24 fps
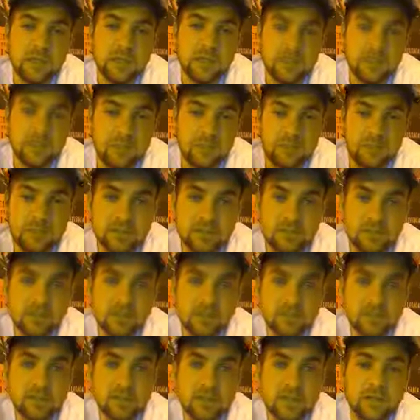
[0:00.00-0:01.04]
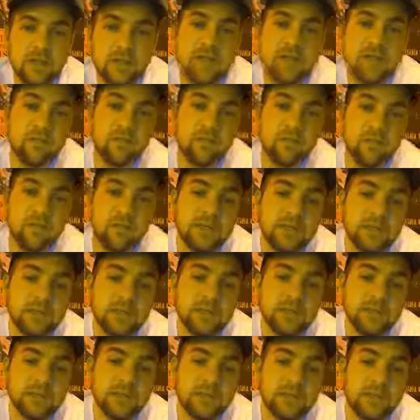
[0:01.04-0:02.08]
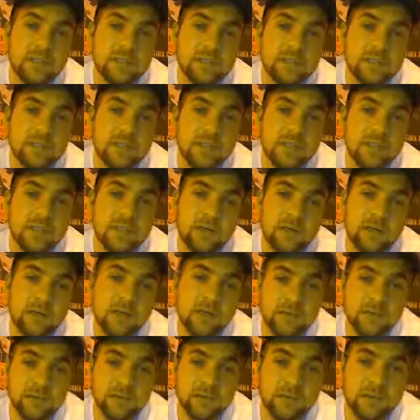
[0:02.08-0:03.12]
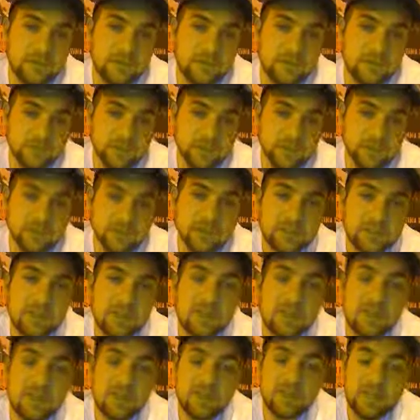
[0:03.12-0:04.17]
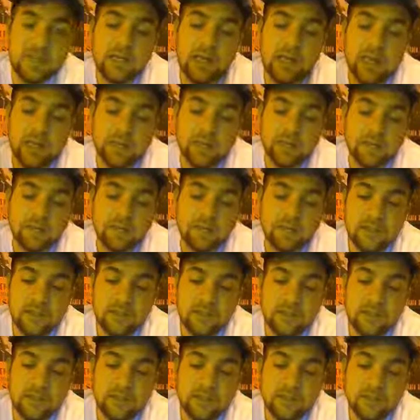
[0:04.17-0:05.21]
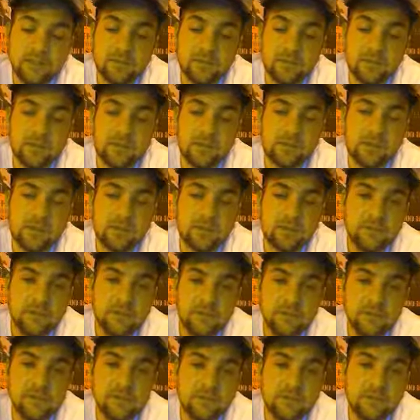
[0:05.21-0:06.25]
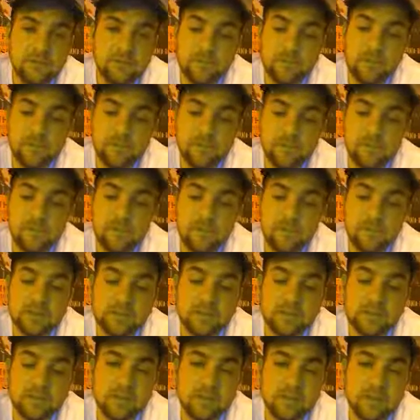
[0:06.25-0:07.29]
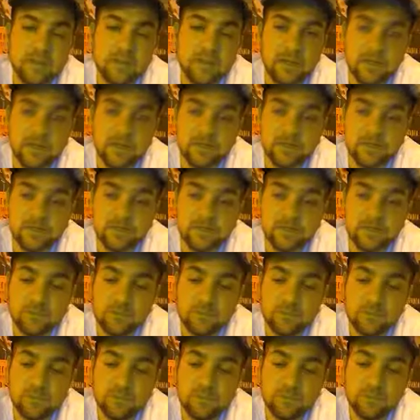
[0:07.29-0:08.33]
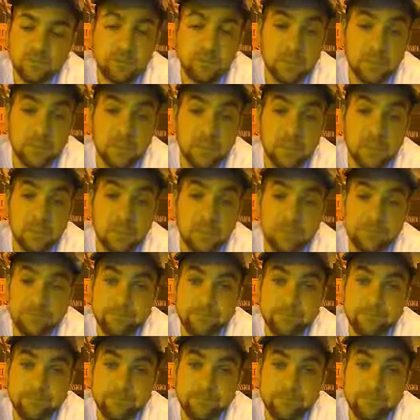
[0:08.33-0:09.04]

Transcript: But this is important to have in place because business is risky and you need a safety net in the form of a solid financial plan.